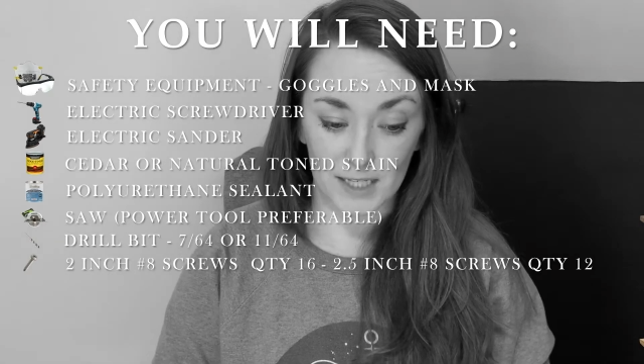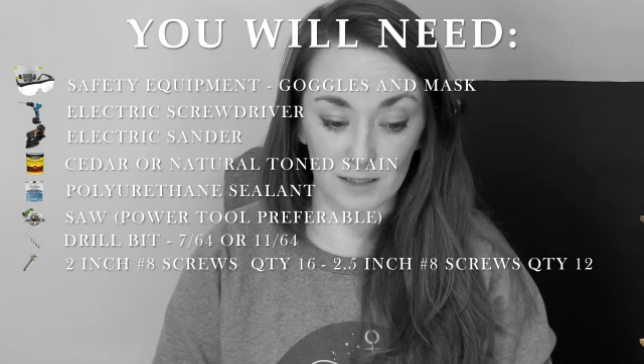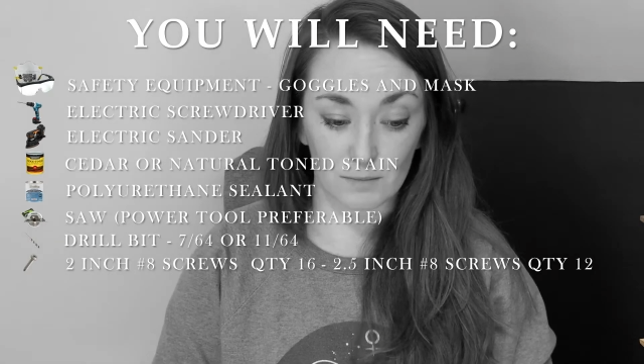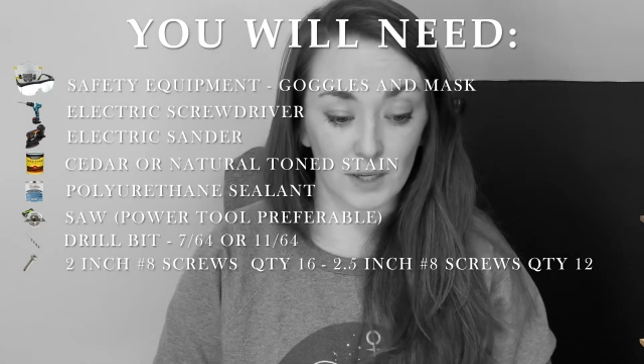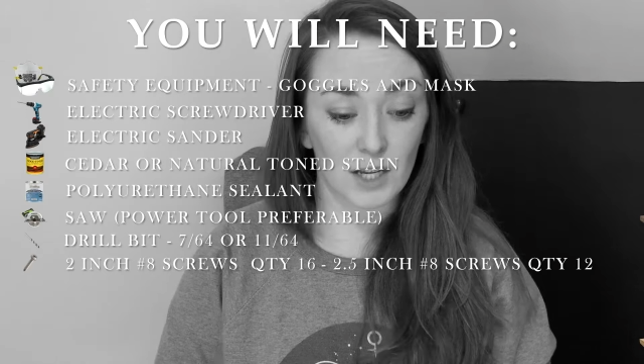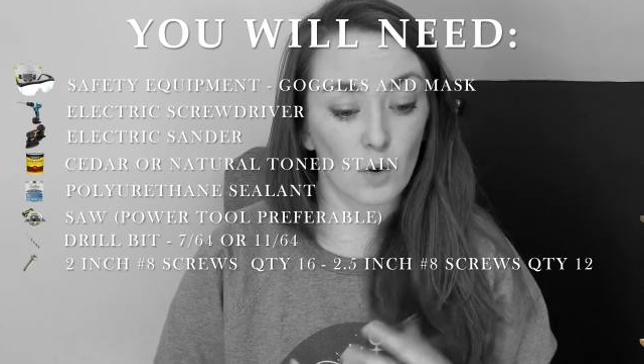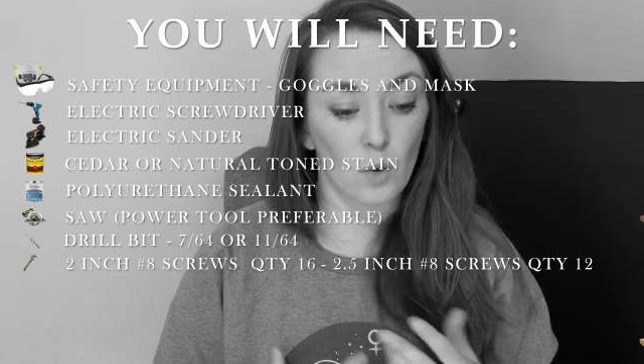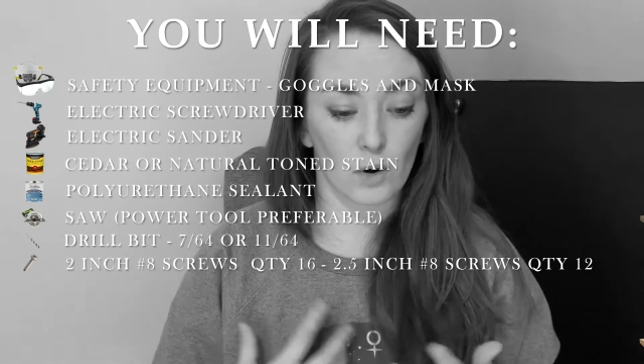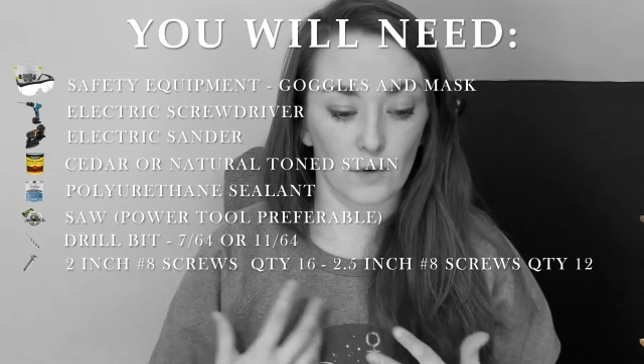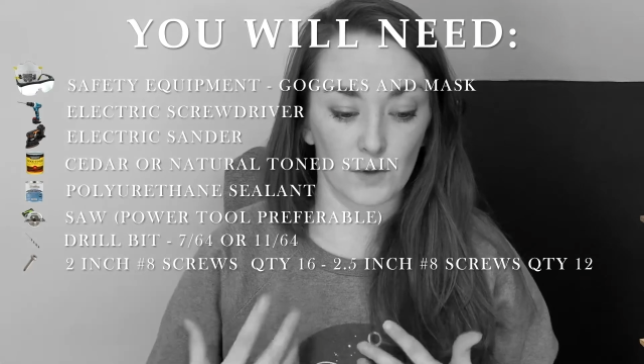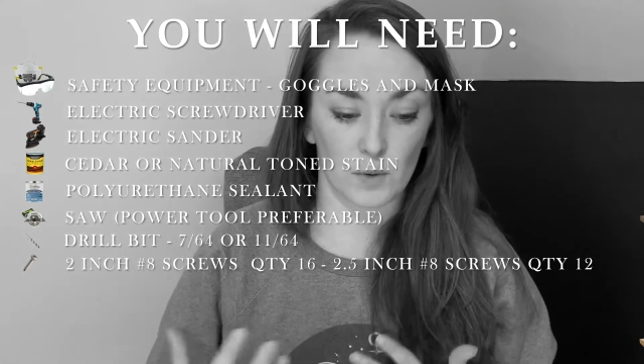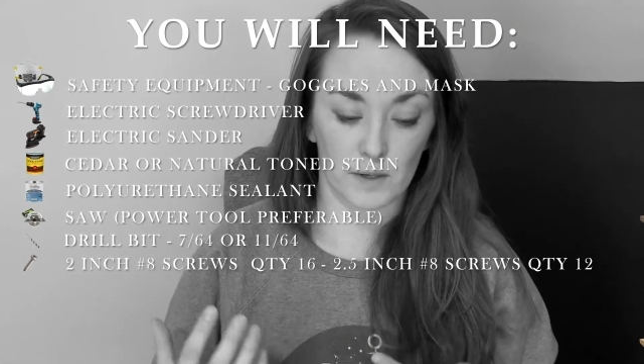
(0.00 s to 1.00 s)
to be or
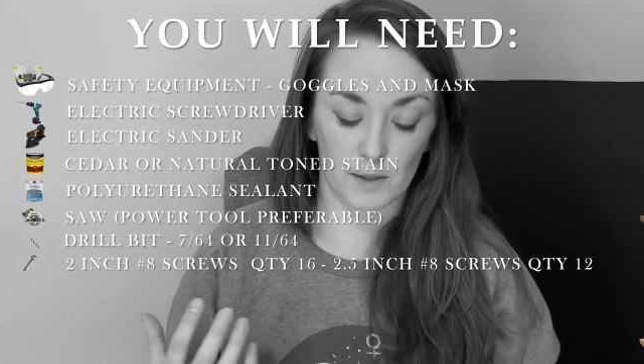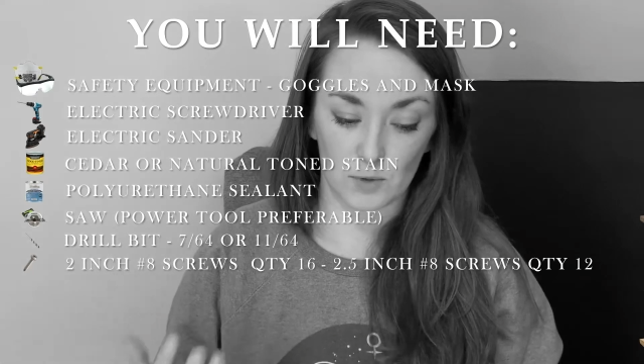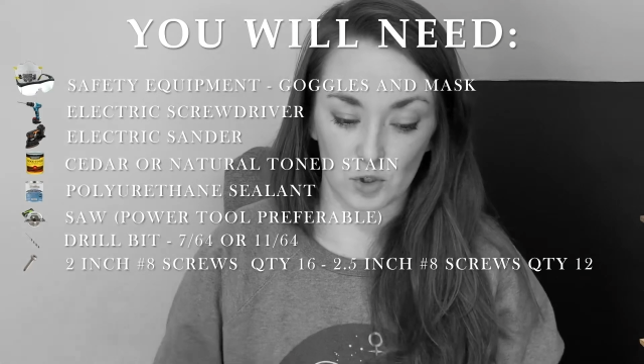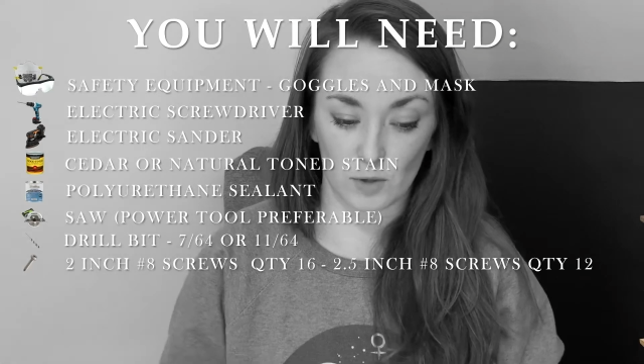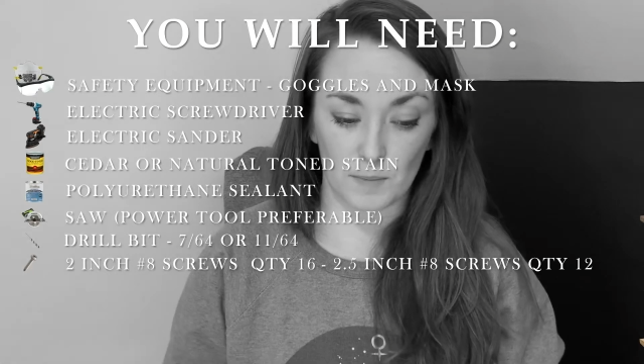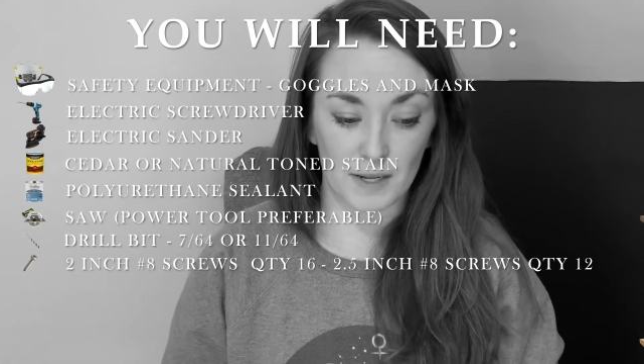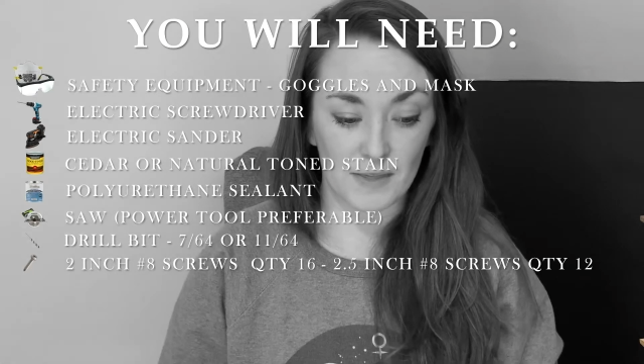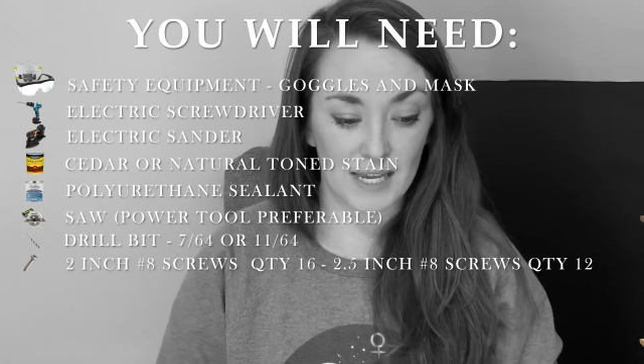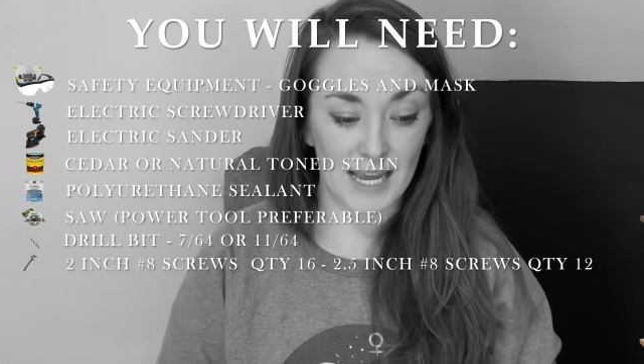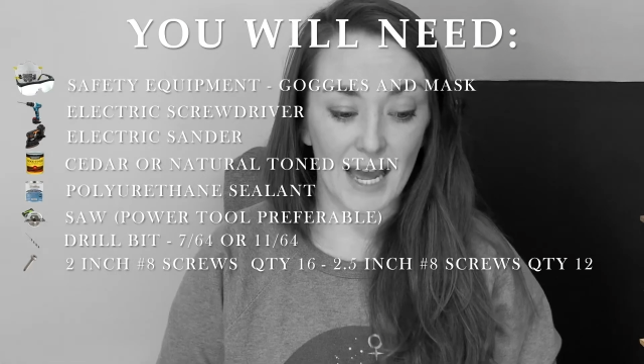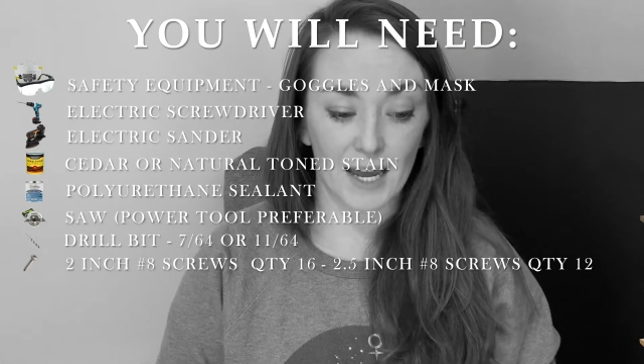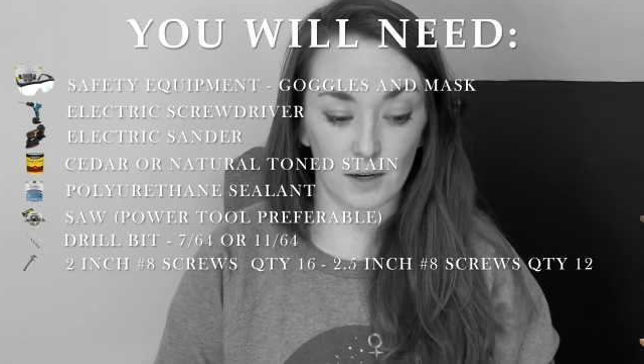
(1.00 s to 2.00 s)
if you end up stripping the
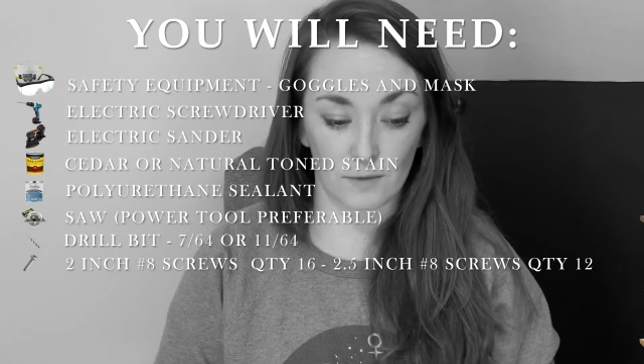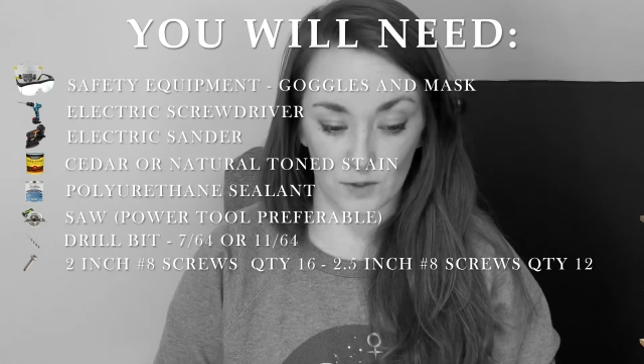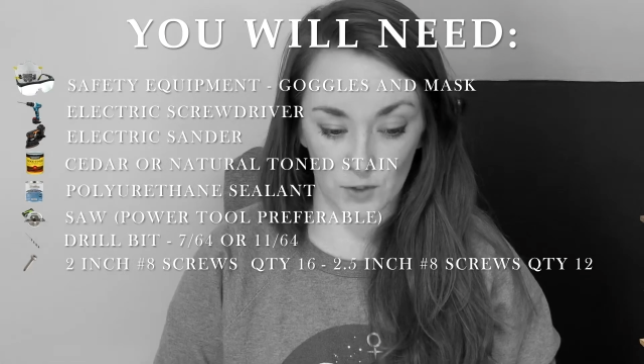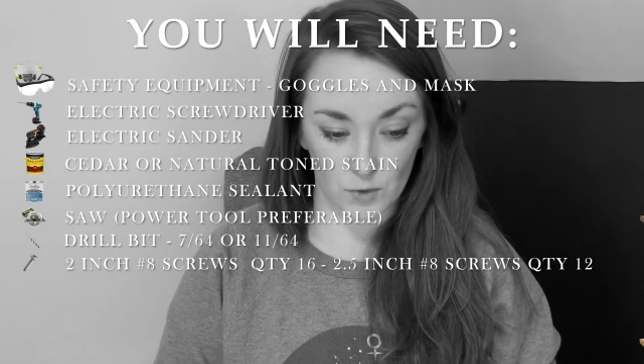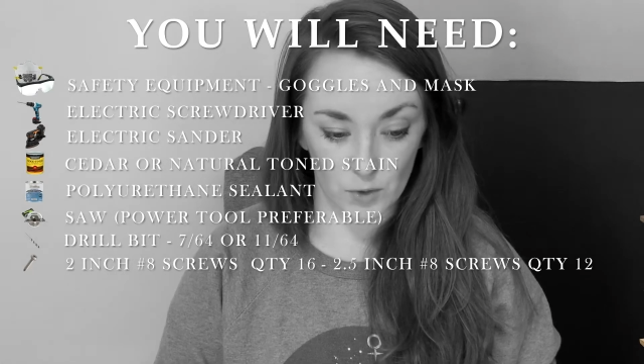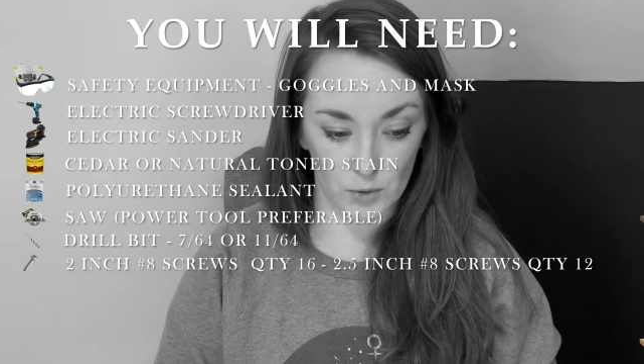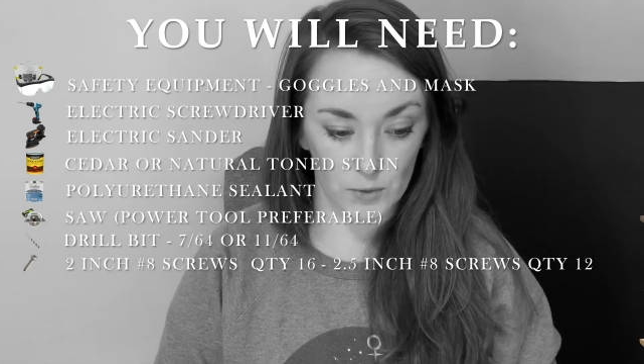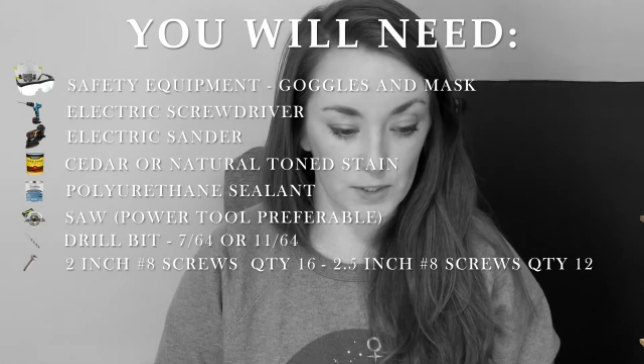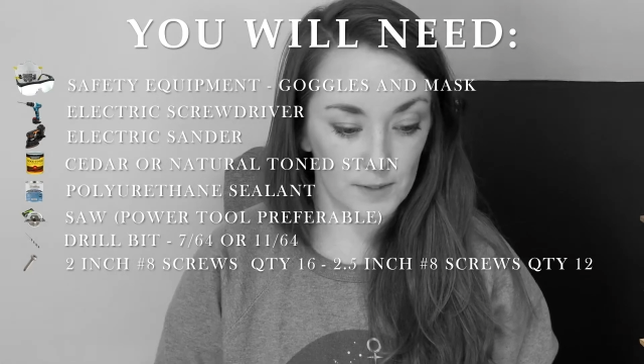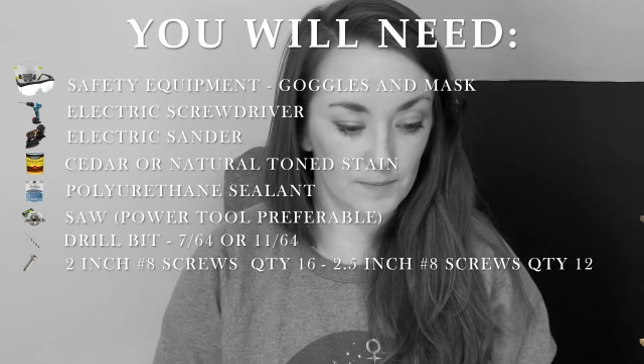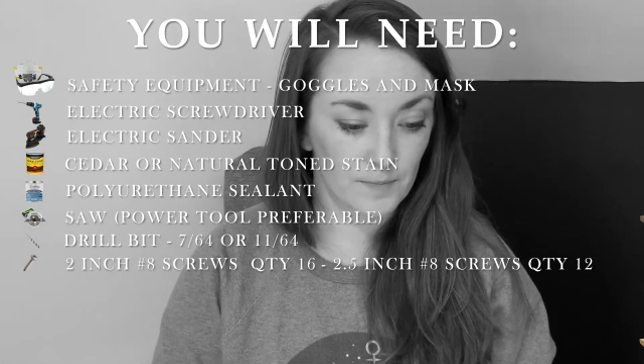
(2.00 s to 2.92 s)
head of the screws.